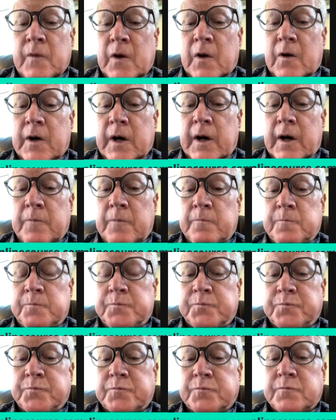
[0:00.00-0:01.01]
Okay.
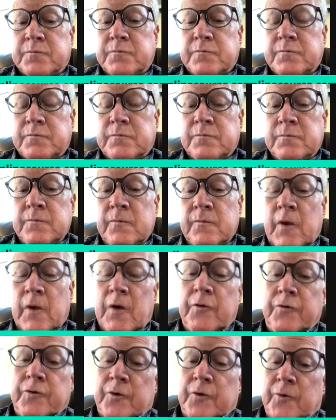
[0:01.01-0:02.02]

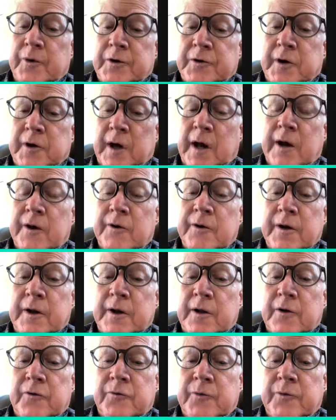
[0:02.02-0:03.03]
So which category
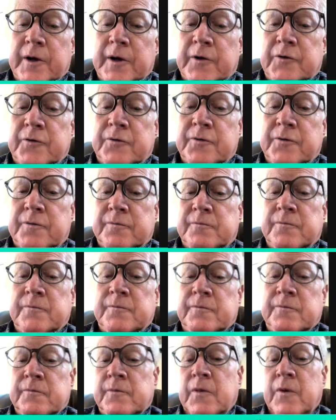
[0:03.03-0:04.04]
does which?
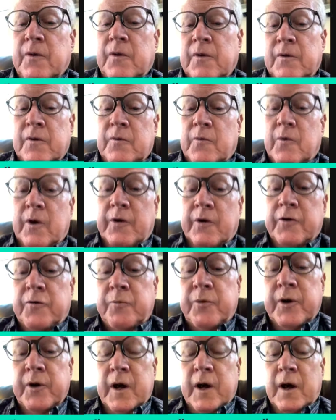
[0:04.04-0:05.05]
Well, it's
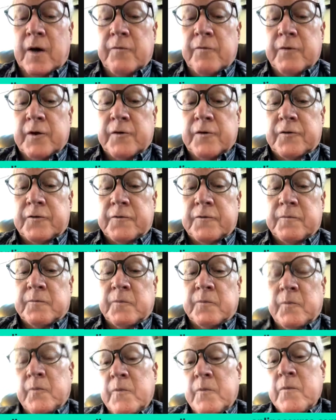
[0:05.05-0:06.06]
pretty obvious.
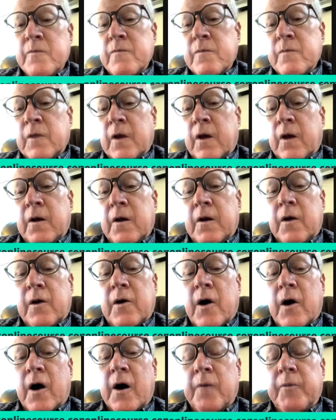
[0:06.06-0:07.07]

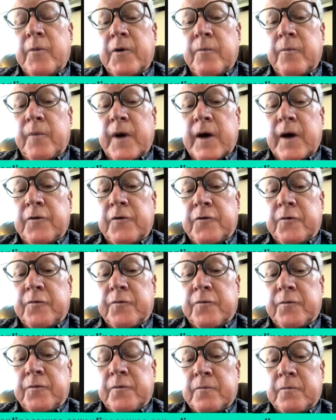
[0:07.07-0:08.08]
Carbon-based
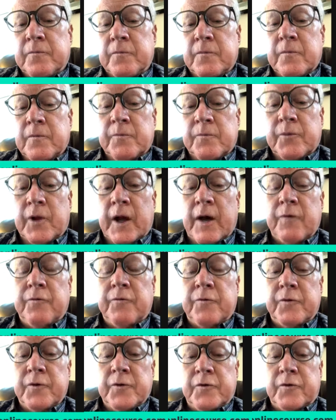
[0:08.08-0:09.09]
plant
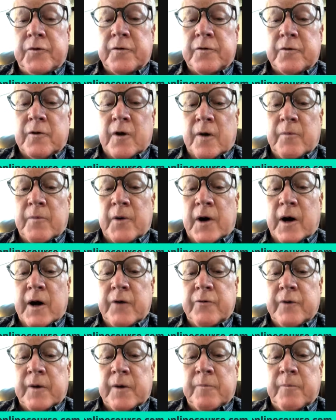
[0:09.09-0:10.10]
foods,
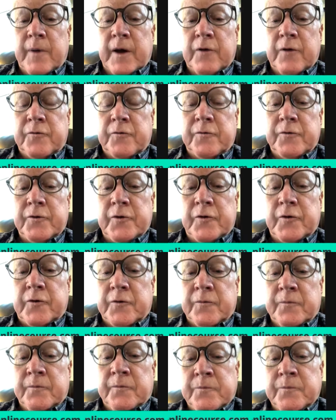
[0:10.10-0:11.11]
carbohydrate-based foods,
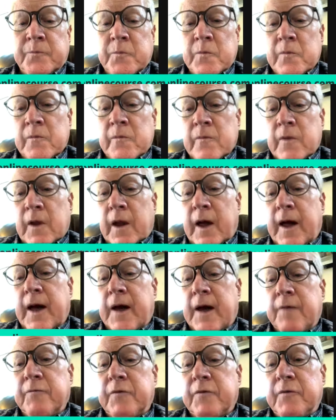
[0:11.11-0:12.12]

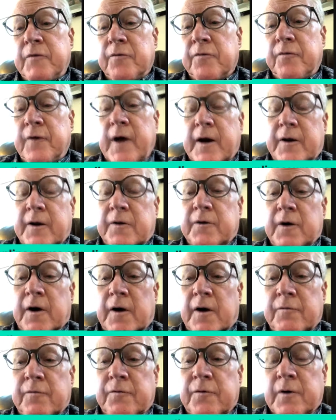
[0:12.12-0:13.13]
have the effect
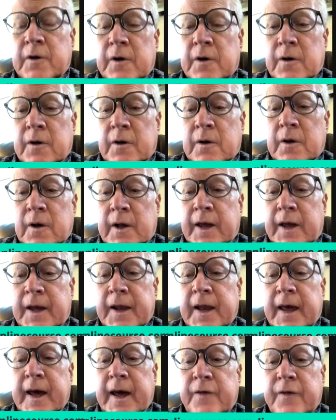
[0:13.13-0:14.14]
of
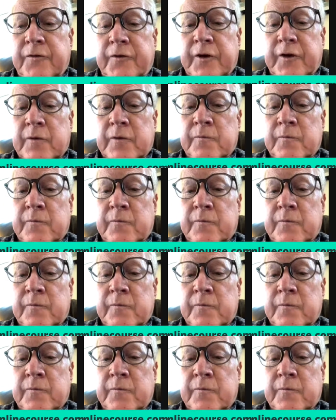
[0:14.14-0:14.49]
enhancing